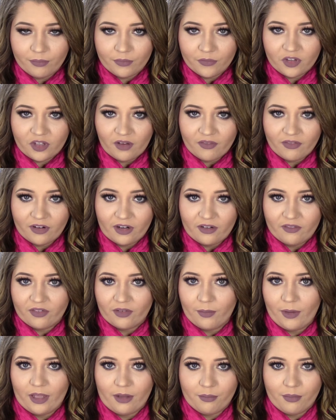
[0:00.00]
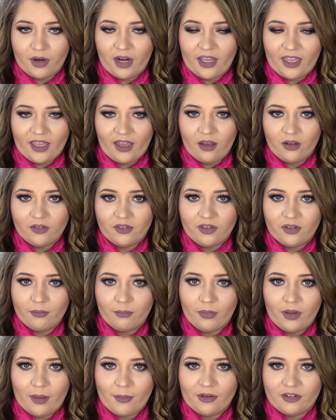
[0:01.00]
suffering from breakouts
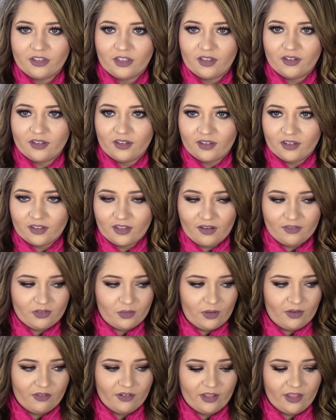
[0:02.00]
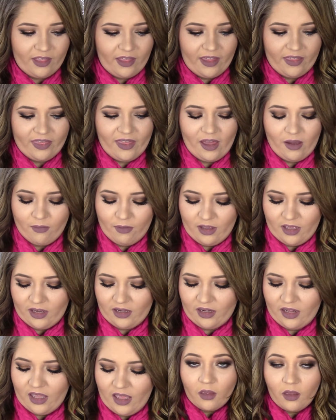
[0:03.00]
and blemishes and stuff, so I really like that
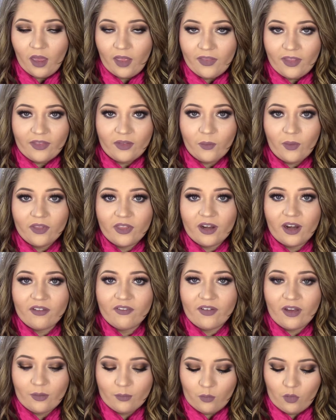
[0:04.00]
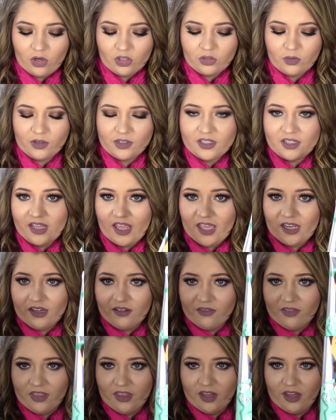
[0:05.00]
one. And then the one that I found more towards the end of the